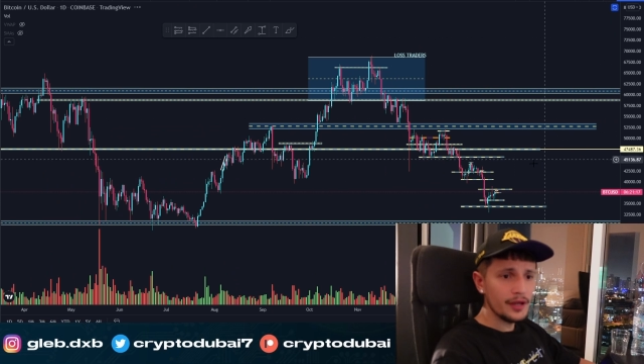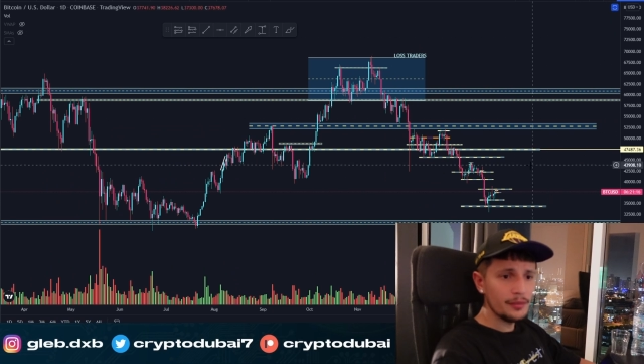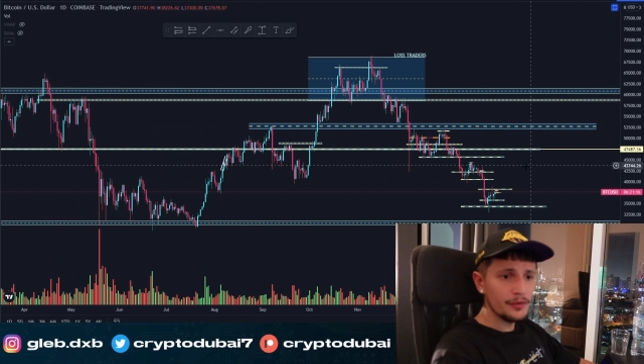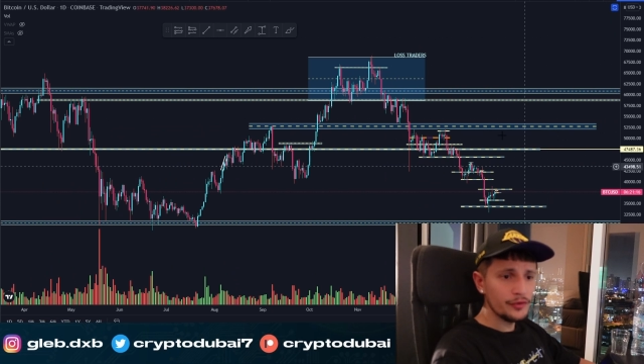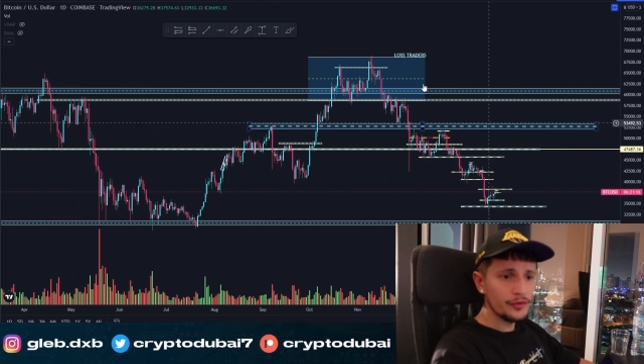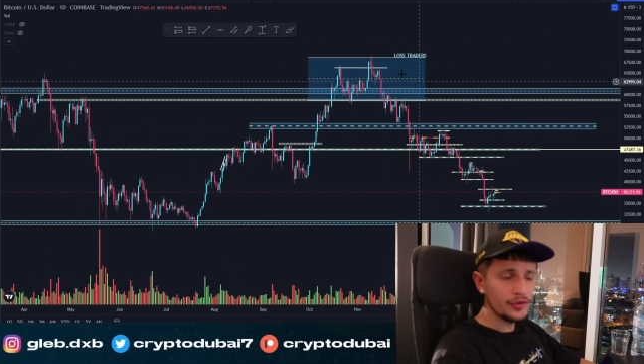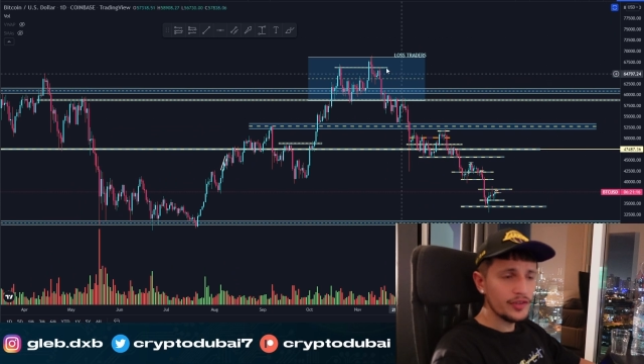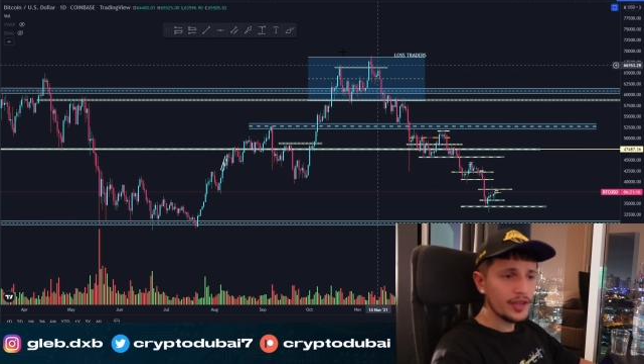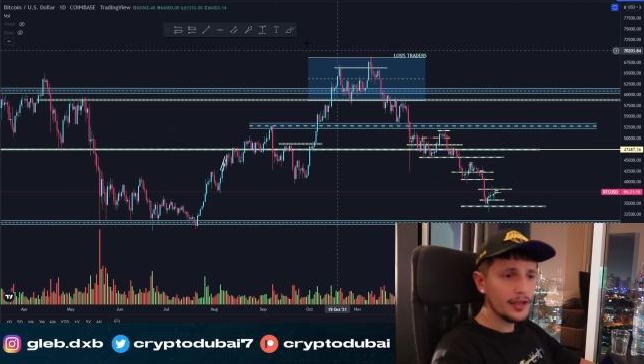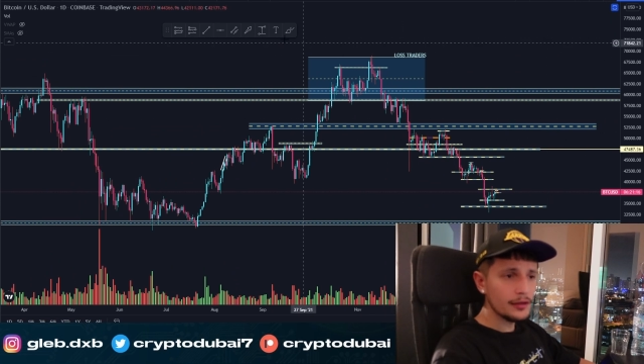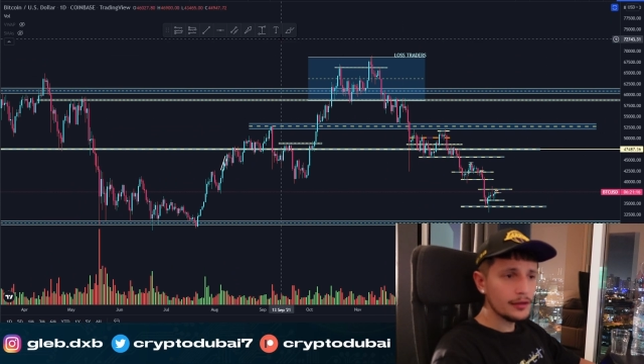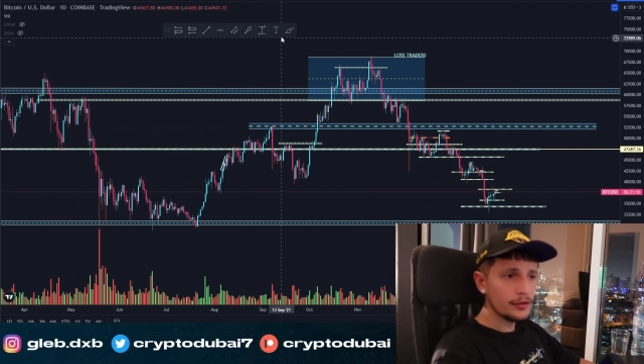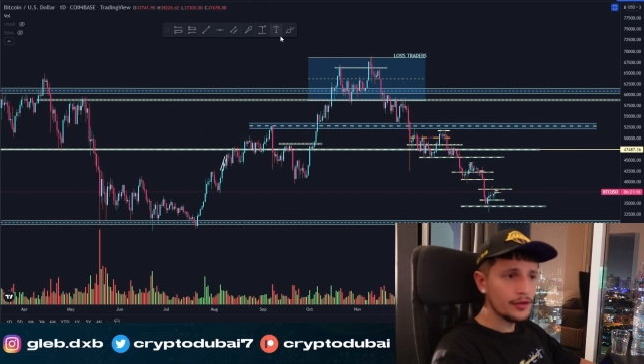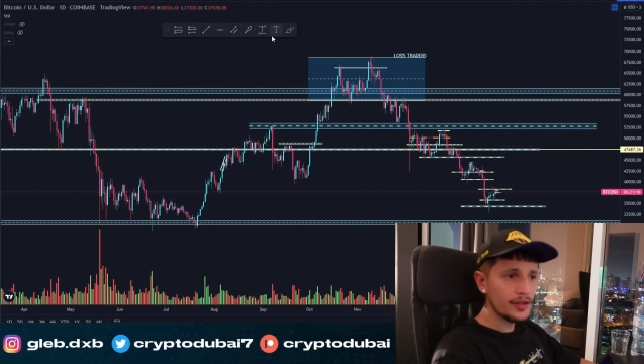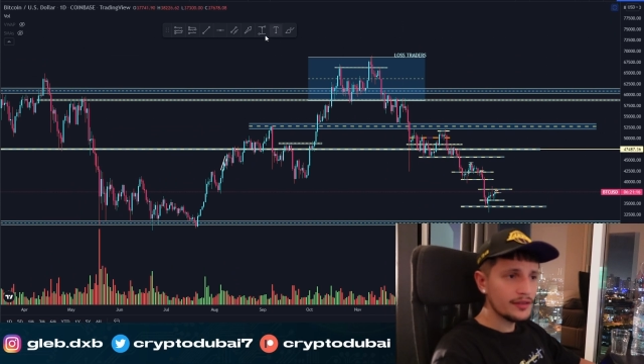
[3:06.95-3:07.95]
if you take a
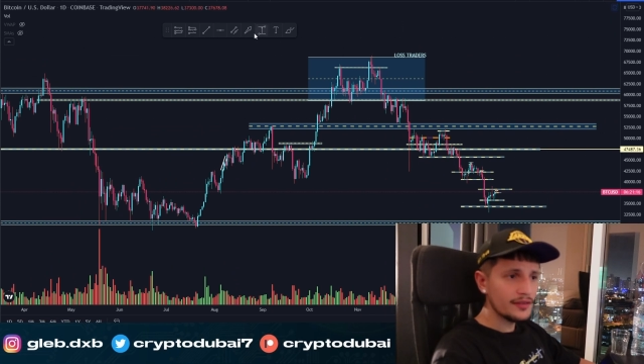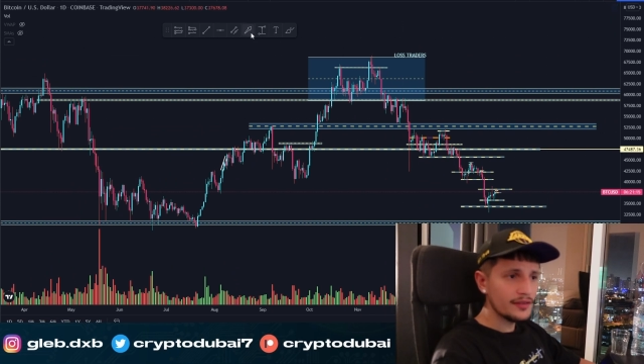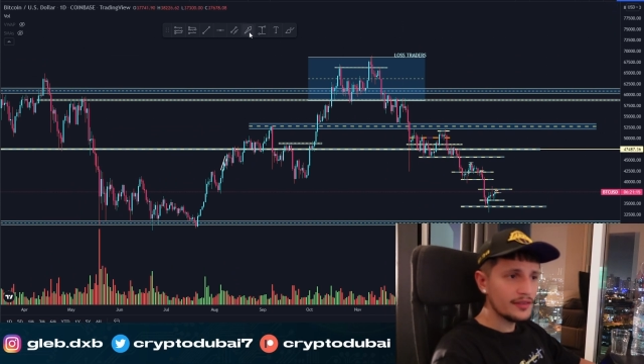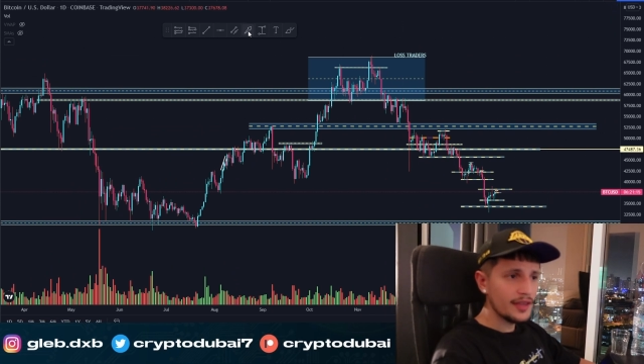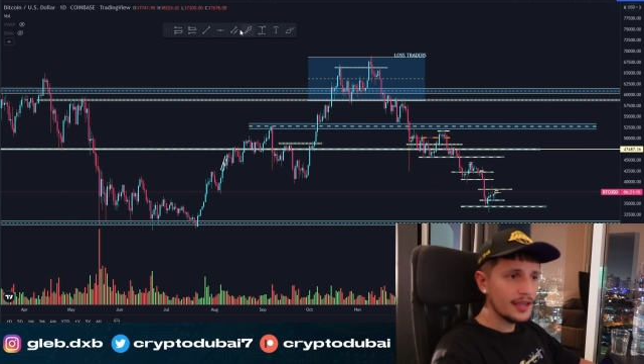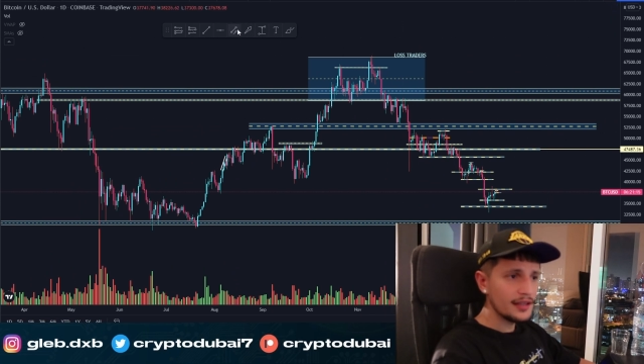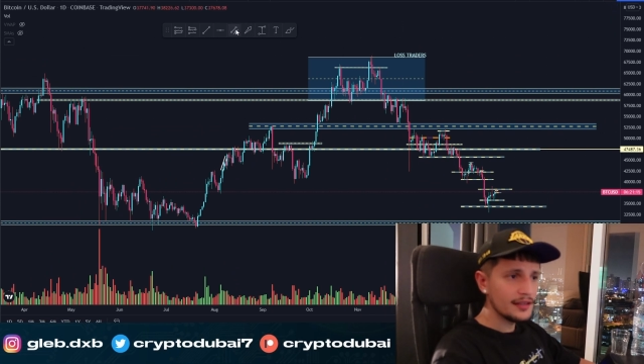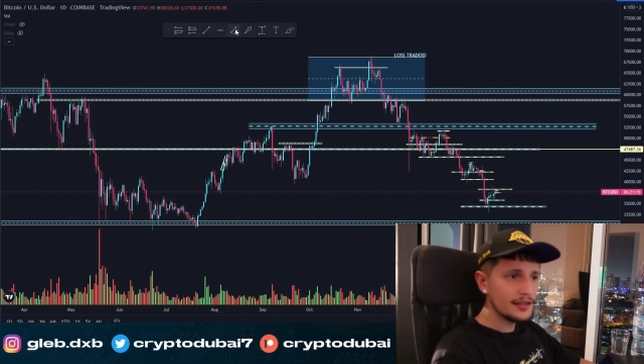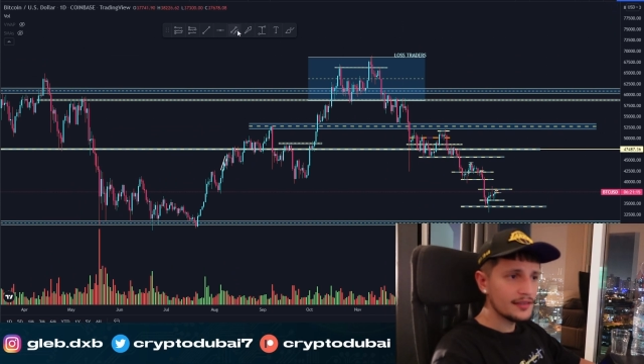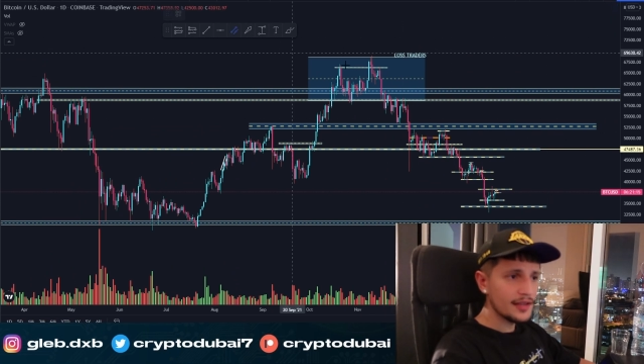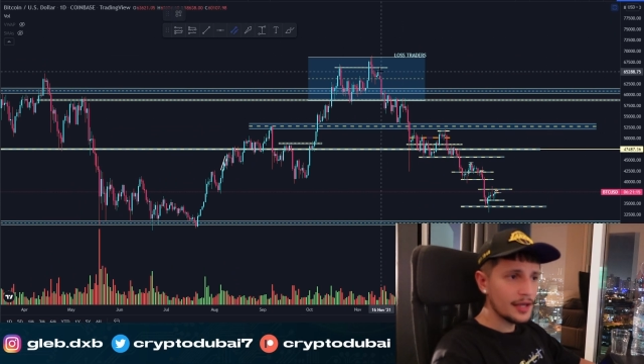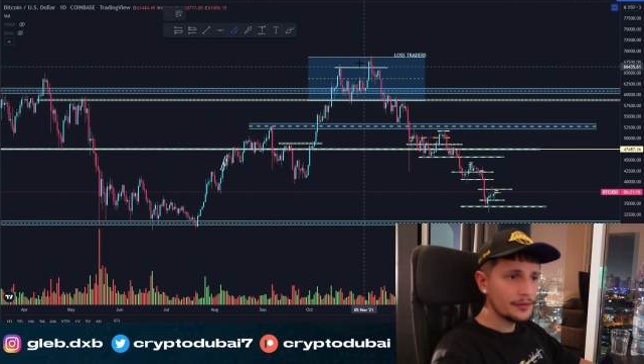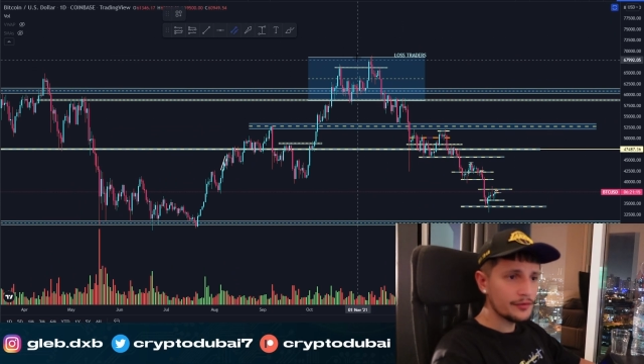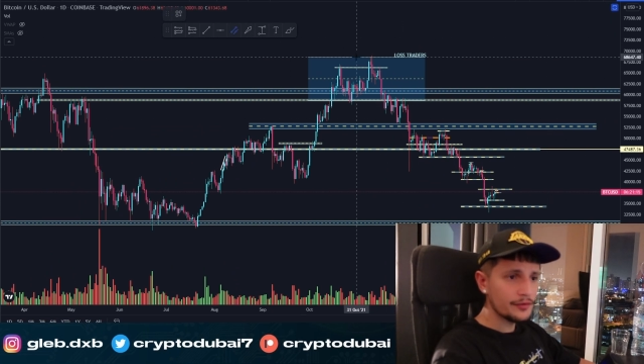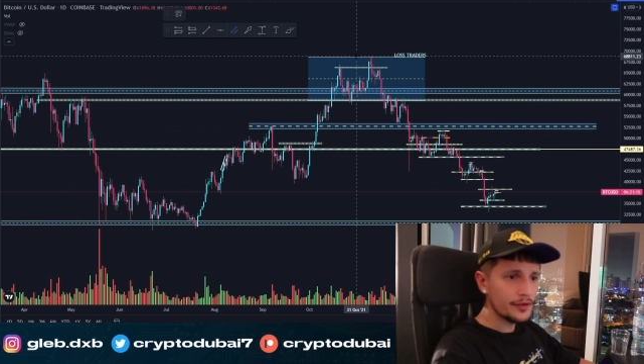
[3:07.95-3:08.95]
look at the daily time
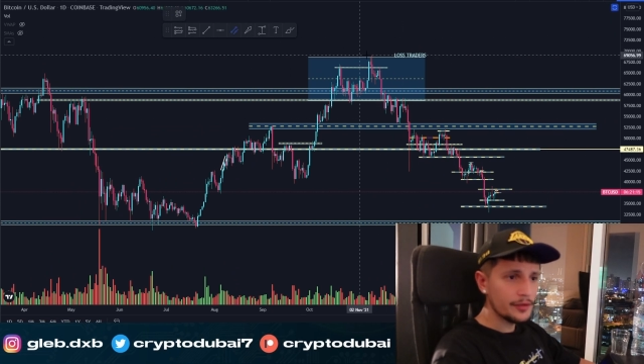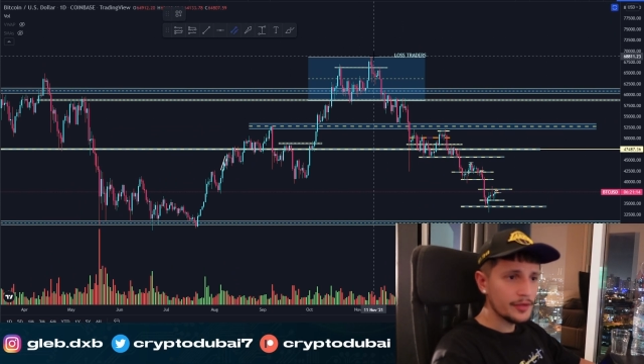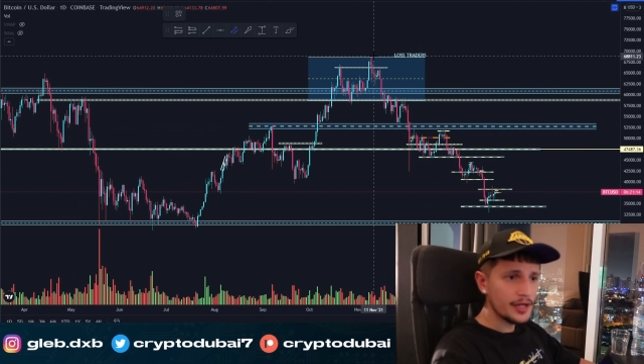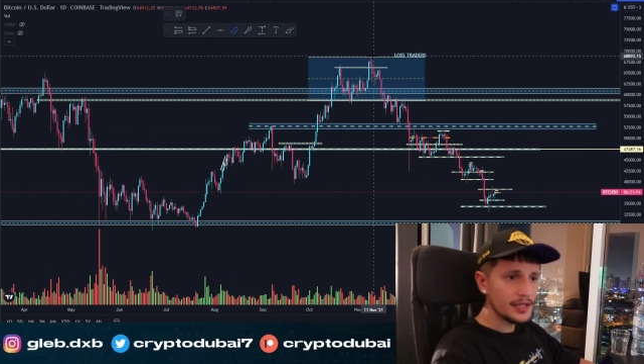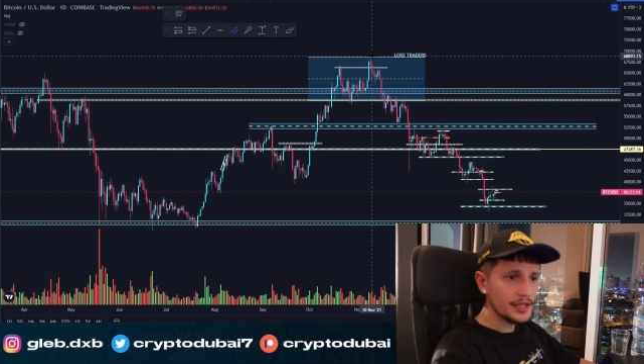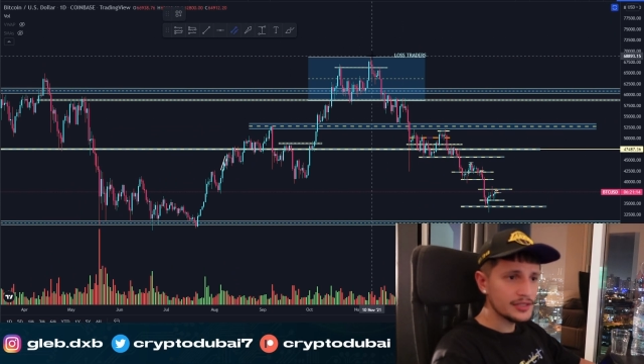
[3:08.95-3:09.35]
frame, guys,